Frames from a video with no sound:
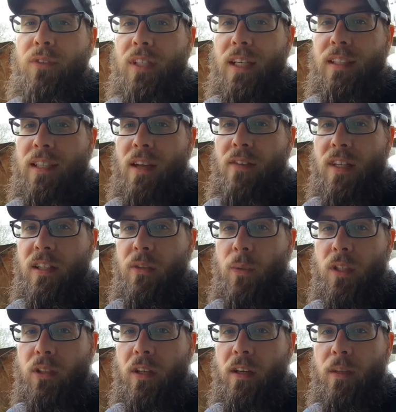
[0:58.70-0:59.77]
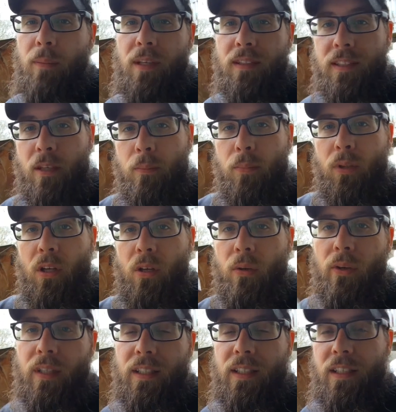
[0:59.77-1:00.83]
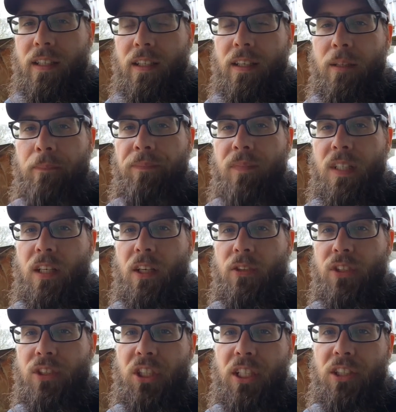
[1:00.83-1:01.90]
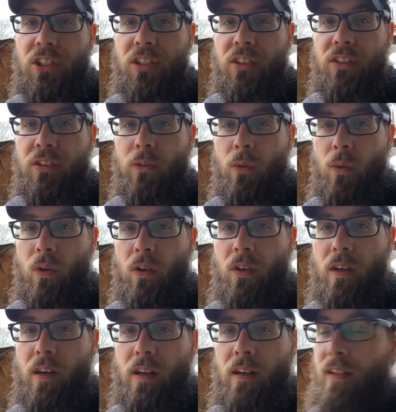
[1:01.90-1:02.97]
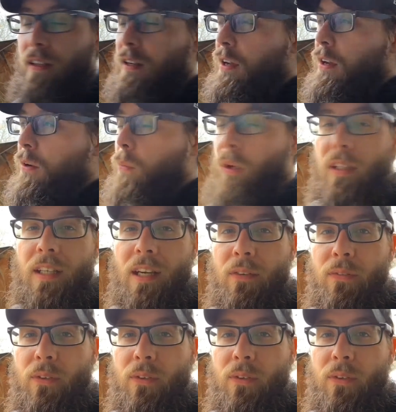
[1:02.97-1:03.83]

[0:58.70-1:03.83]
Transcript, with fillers: you guys have anything you want to talk about down below, or any you know, suggestions or whatnot